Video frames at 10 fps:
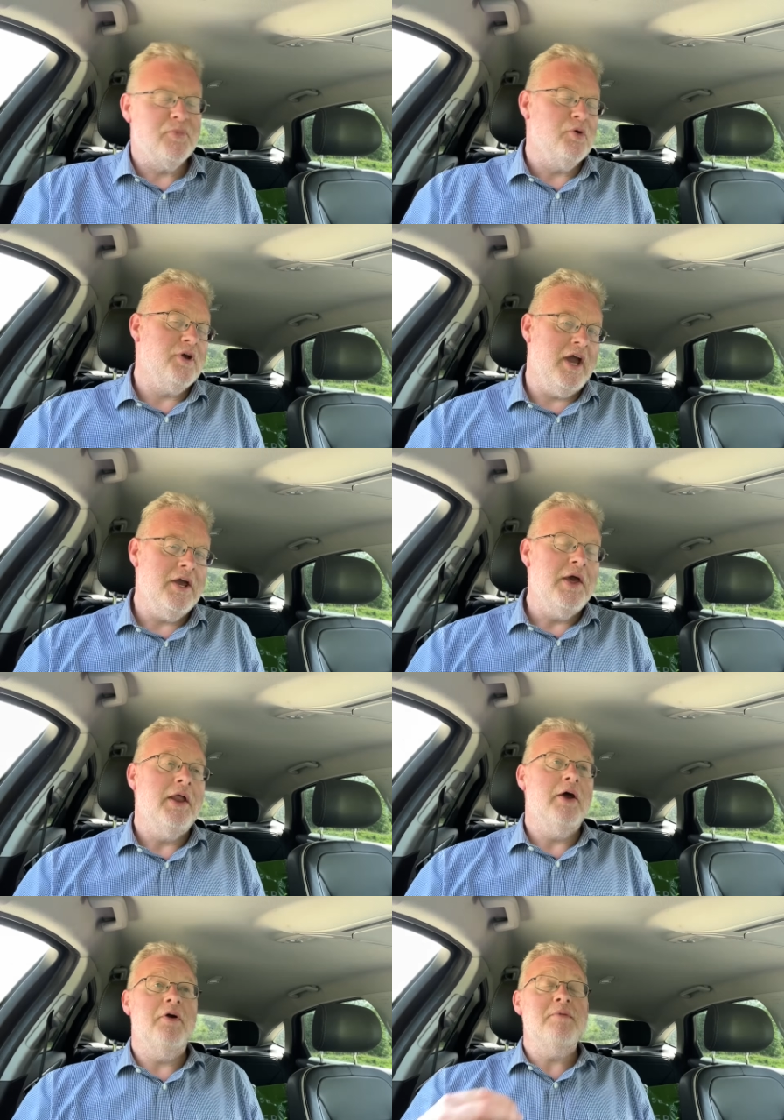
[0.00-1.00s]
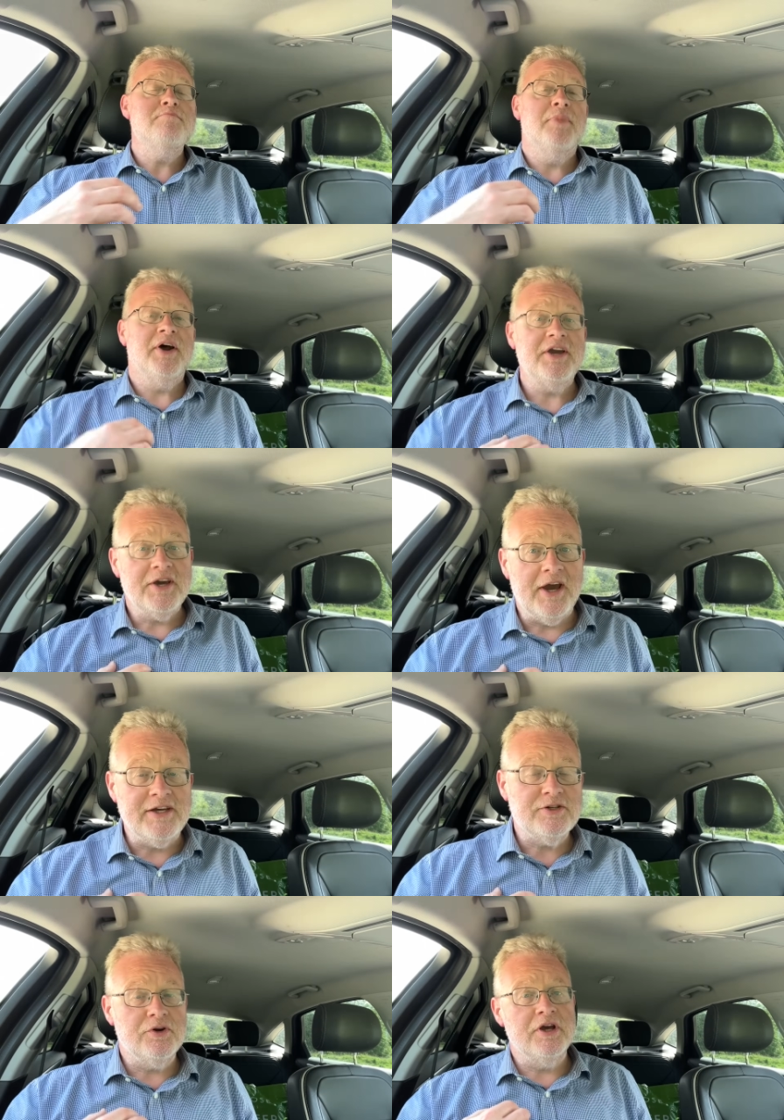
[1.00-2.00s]
Okay. Now, in my
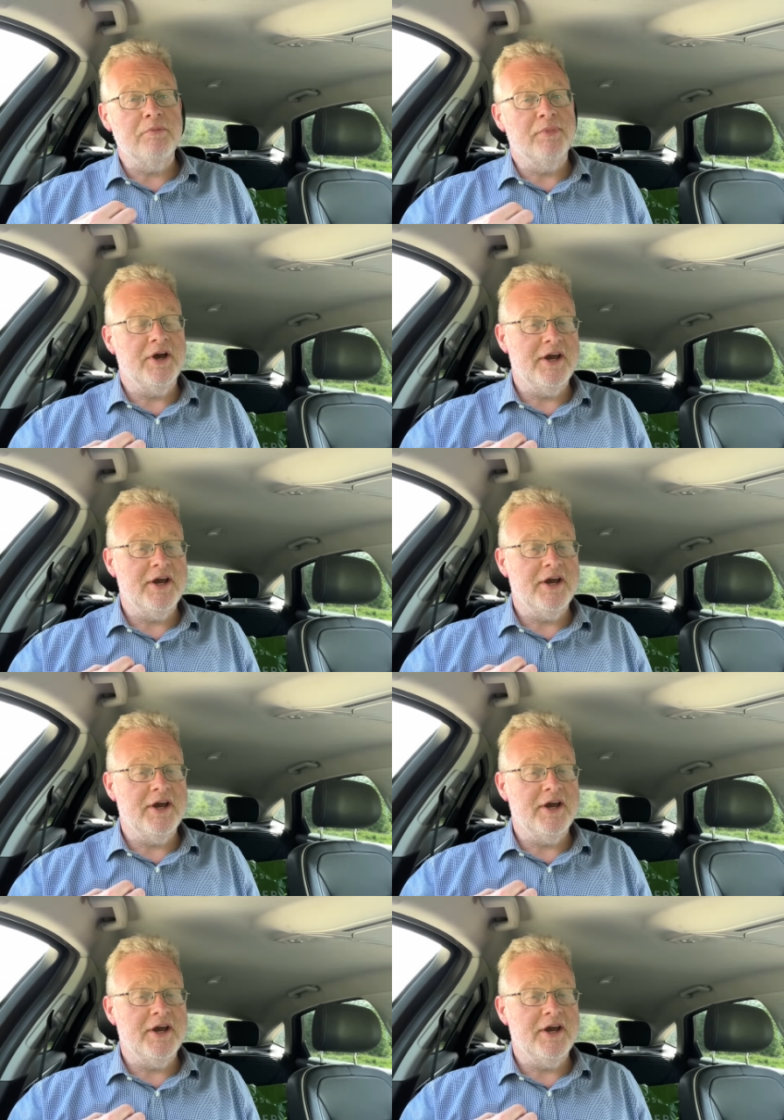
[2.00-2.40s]
case, looking at my